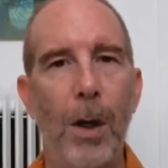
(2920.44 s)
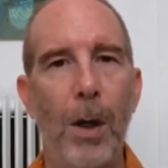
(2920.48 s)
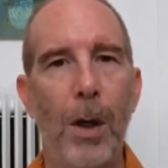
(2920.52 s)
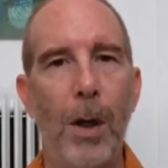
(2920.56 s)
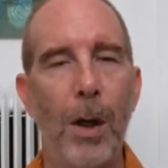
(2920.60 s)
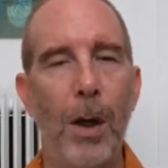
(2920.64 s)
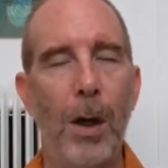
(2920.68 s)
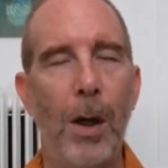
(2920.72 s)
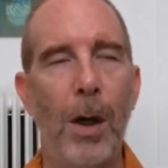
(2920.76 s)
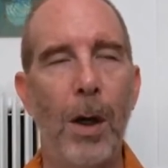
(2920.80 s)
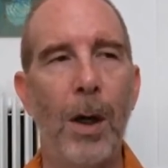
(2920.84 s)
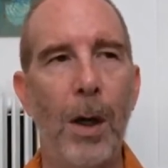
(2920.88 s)

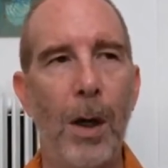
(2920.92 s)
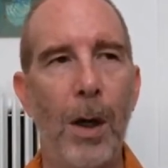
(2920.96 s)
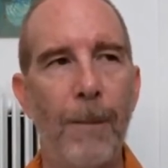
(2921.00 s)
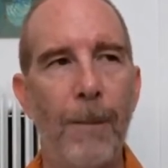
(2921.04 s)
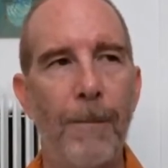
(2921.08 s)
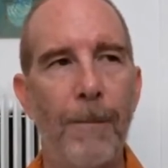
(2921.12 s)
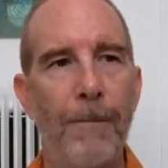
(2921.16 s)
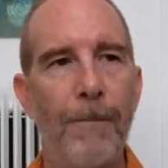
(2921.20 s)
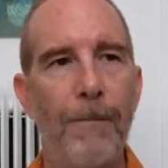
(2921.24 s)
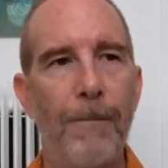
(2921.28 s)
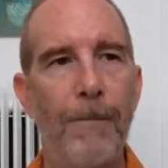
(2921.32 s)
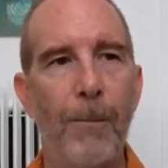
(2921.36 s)

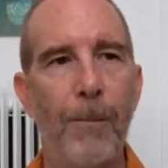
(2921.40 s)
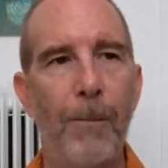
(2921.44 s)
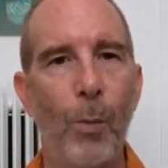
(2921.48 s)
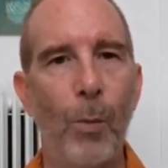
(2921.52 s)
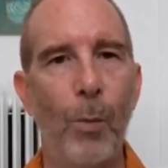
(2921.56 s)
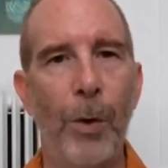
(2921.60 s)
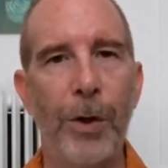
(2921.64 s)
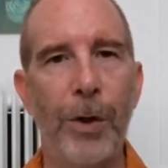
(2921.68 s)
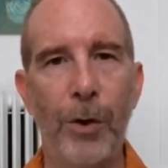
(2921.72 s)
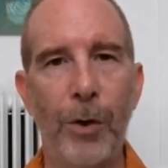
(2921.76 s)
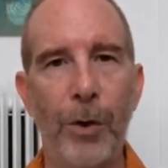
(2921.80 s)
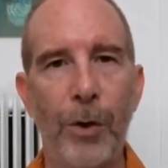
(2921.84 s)

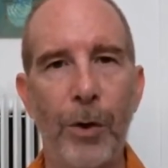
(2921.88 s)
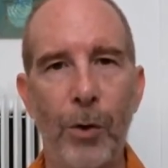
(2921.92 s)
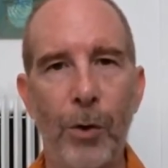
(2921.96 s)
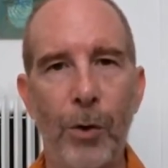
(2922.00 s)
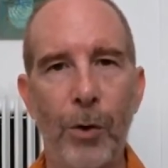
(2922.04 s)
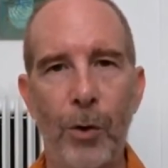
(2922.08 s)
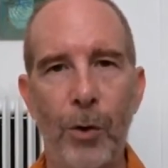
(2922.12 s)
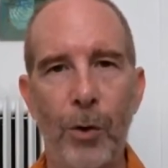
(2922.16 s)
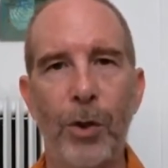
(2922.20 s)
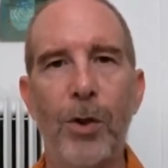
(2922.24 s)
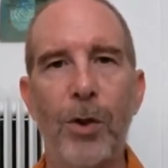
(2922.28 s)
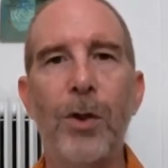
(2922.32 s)
what
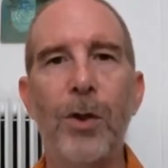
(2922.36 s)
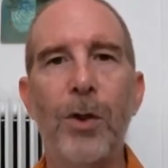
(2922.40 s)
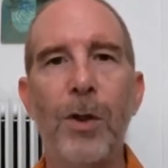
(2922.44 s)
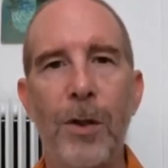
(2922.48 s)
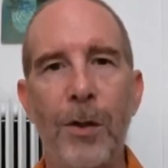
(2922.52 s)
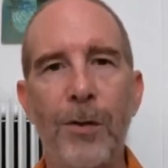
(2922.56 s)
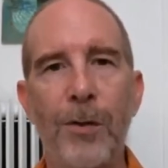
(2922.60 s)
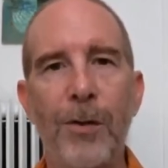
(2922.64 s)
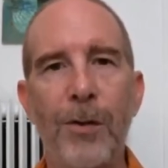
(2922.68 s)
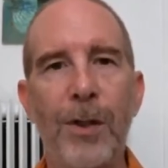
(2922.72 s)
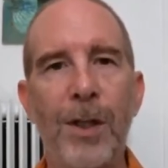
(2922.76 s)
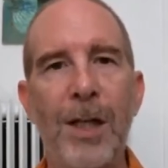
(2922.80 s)
Krishna is
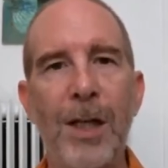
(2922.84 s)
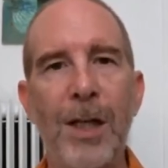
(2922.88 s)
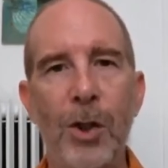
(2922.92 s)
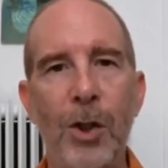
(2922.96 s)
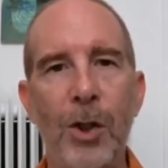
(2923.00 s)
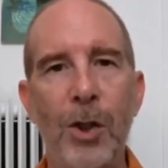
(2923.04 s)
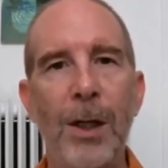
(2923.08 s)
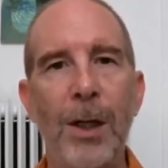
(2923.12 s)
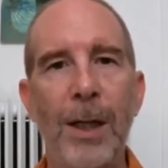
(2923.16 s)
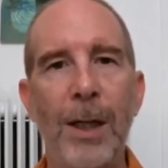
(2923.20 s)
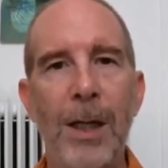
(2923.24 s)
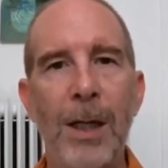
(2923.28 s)

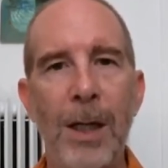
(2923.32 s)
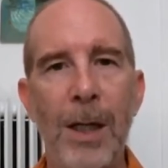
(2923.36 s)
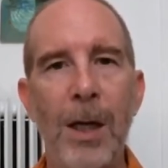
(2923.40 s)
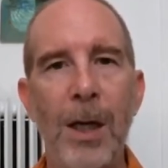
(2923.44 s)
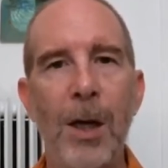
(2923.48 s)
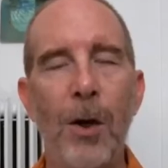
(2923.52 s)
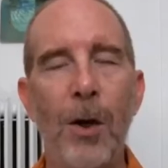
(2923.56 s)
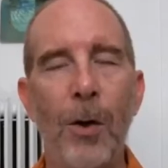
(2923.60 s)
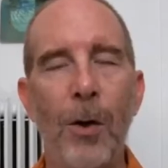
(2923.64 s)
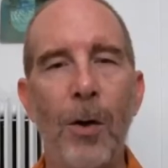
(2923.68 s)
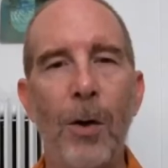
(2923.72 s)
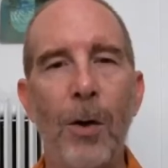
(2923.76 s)
teaching
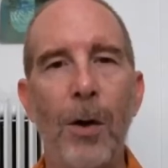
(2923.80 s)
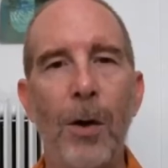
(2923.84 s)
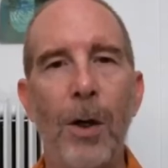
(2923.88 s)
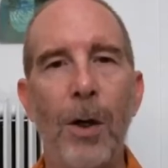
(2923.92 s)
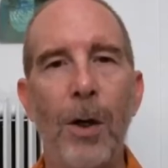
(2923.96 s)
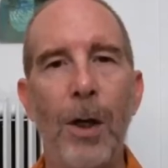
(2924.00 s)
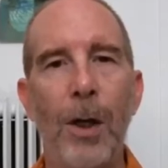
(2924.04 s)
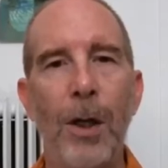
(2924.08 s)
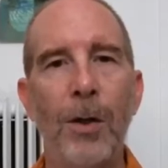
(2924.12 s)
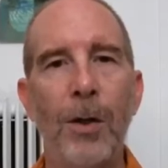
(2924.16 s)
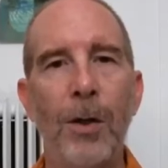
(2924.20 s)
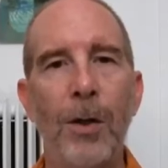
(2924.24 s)
here
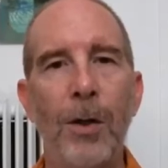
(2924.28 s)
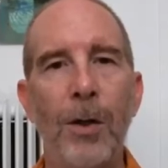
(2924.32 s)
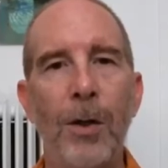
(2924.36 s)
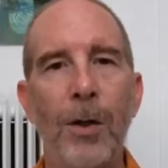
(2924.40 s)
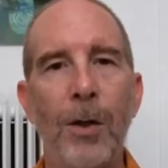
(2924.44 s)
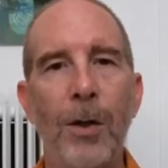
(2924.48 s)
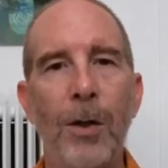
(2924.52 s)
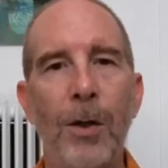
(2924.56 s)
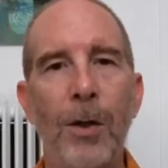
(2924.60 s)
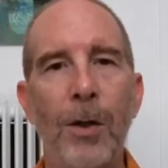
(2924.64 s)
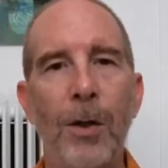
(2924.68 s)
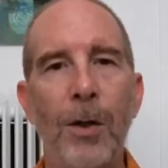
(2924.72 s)
in
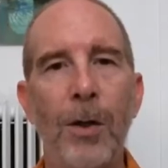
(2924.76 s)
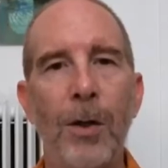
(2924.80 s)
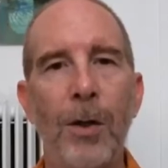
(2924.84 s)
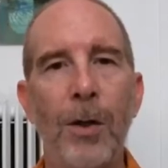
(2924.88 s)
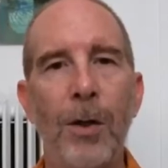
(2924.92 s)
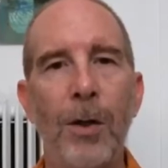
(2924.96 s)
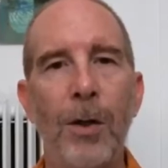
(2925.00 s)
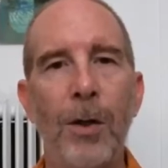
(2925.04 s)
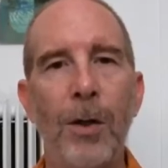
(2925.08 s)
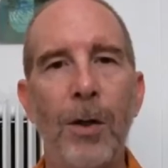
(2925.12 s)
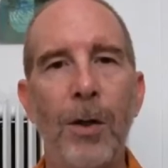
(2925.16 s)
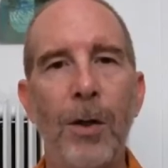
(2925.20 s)
terms of
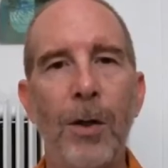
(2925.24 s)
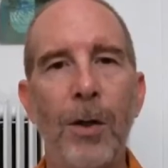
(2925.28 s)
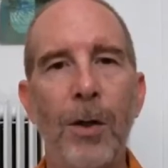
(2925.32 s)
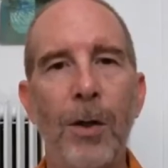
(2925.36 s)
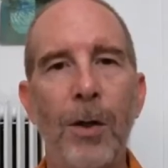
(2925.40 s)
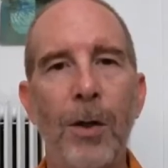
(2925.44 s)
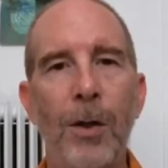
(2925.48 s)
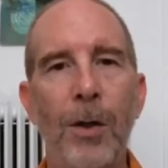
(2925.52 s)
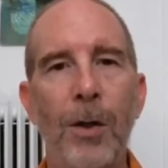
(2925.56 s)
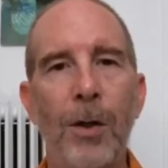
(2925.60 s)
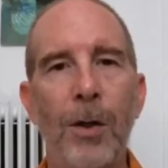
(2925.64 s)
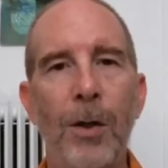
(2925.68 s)

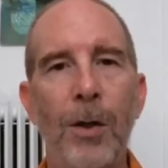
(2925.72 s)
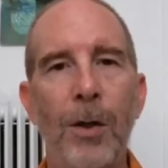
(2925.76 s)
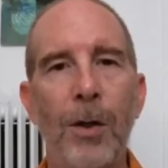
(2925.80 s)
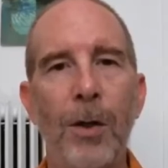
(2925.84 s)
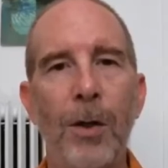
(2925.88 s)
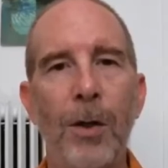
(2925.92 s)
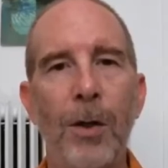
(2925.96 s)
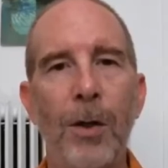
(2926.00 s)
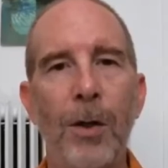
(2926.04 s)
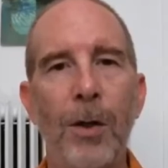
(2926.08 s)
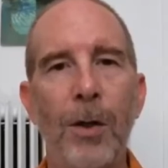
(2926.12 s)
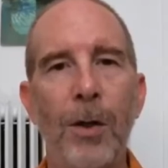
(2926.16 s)

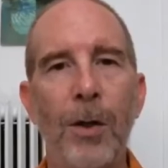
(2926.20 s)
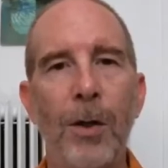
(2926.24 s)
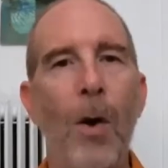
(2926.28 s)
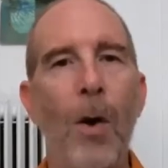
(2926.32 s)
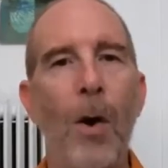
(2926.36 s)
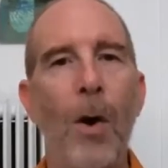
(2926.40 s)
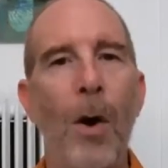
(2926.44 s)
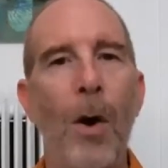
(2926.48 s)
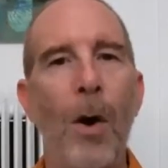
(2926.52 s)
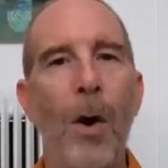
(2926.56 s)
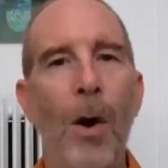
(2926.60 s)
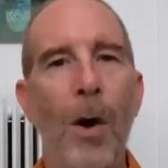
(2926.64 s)
meditation
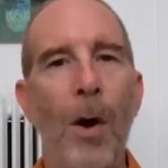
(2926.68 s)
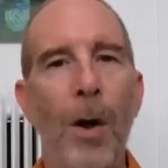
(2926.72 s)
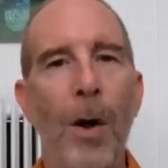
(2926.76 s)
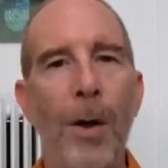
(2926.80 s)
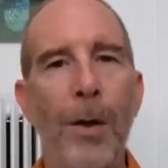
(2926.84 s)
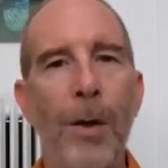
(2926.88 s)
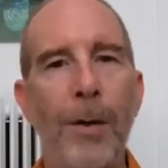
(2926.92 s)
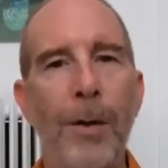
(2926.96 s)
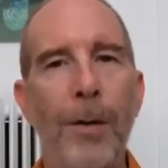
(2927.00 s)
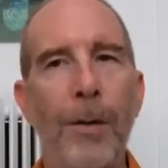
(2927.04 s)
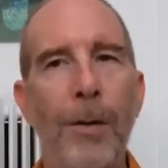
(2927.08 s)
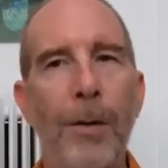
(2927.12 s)

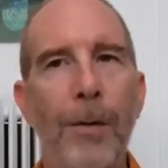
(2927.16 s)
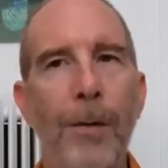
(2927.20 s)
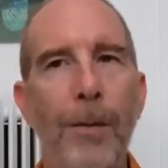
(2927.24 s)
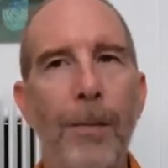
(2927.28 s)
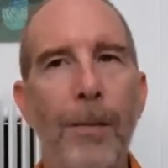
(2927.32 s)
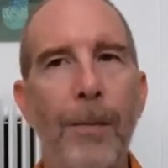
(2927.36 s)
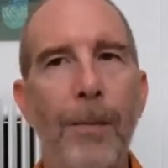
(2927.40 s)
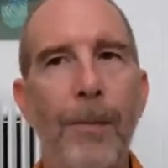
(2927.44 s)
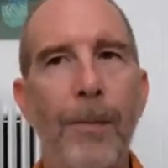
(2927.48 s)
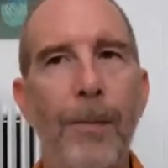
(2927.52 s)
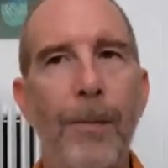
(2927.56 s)
on